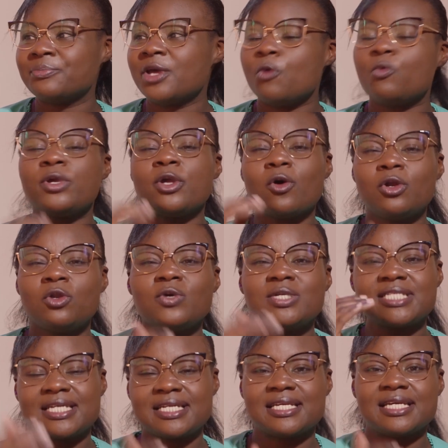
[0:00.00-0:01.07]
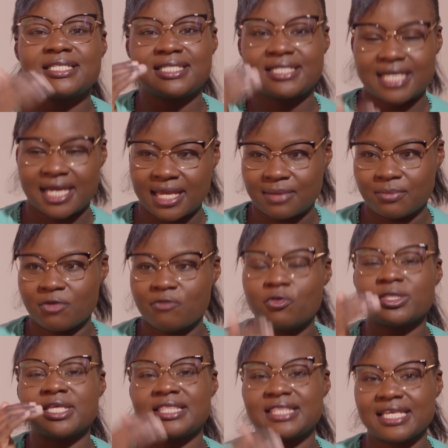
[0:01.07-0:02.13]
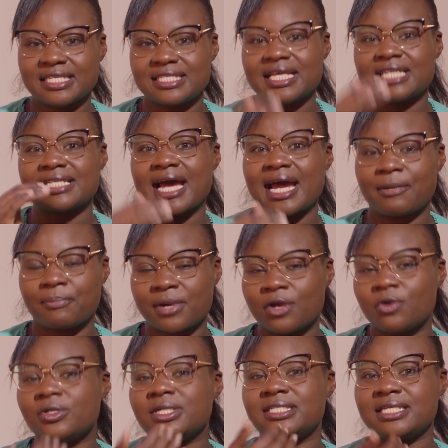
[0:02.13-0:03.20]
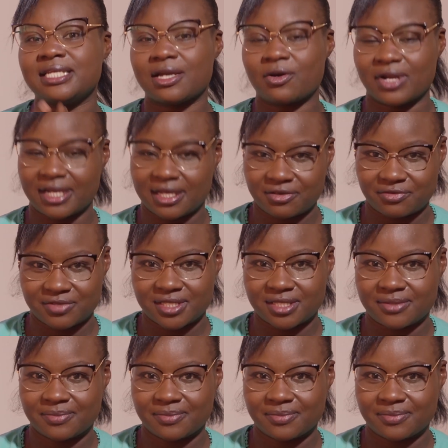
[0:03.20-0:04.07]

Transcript: We always create time for the things that are priority in our lives.